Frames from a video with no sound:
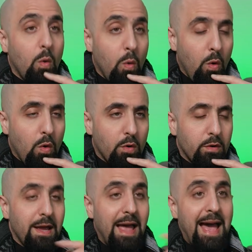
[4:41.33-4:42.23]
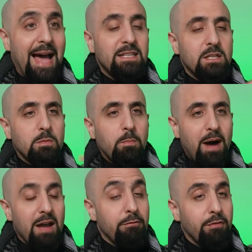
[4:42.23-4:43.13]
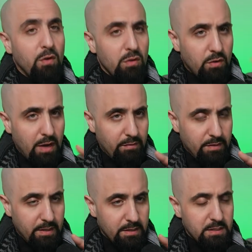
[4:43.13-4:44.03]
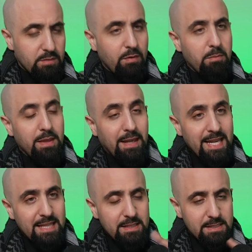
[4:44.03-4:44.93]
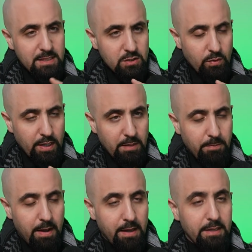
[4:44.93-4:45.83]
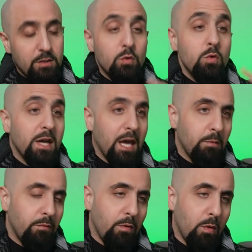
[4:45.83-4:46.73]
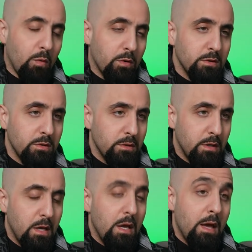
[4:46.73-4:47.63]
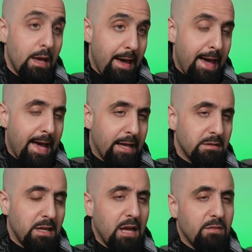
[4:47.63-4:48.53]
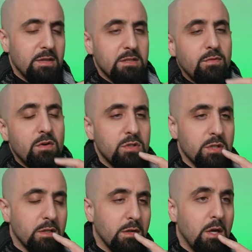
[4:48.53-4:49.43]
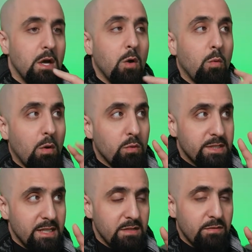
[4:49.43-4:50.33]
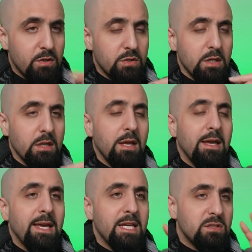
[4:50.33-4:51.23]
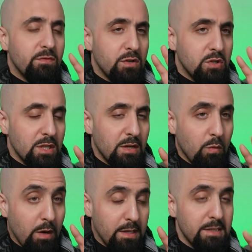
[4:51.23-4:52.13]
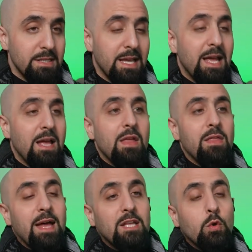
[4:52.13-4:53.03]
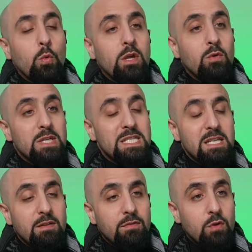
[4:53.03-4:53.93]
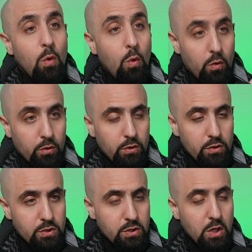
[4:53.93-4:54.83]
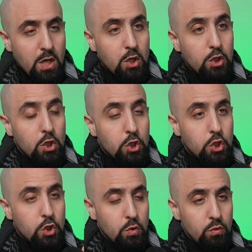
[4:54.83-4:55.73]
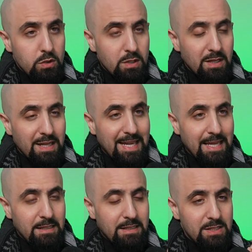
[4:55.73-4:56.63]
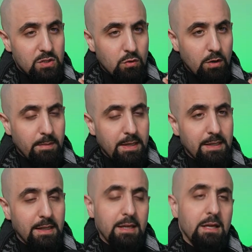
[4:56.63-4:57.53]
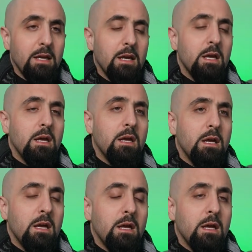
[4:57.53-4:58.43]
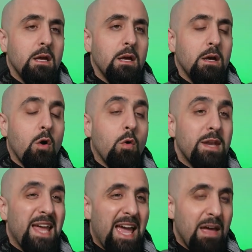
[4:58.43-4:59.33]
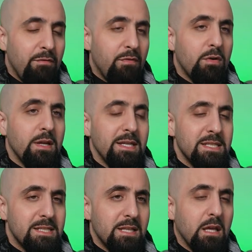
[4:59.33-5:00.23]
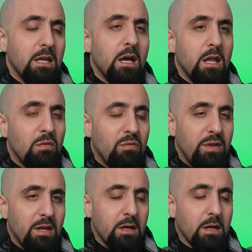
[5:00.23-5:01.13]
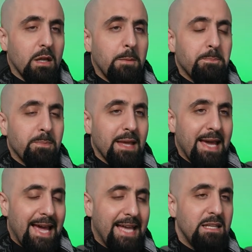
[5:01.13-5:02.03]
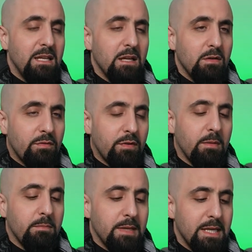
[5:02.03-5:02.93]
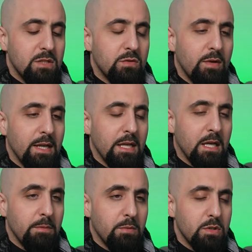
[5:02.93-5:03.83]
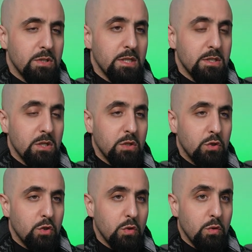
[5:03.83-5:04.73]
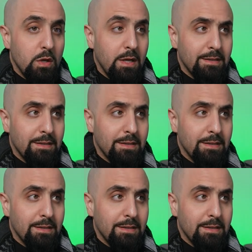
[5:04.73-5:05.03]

or added by further evidence from the latest Israeli pilot who came forward and gave his version. What was his version? His version was that we received orders to shoot indiscriminately on every single vehicle heading from Israeli kibbutzes to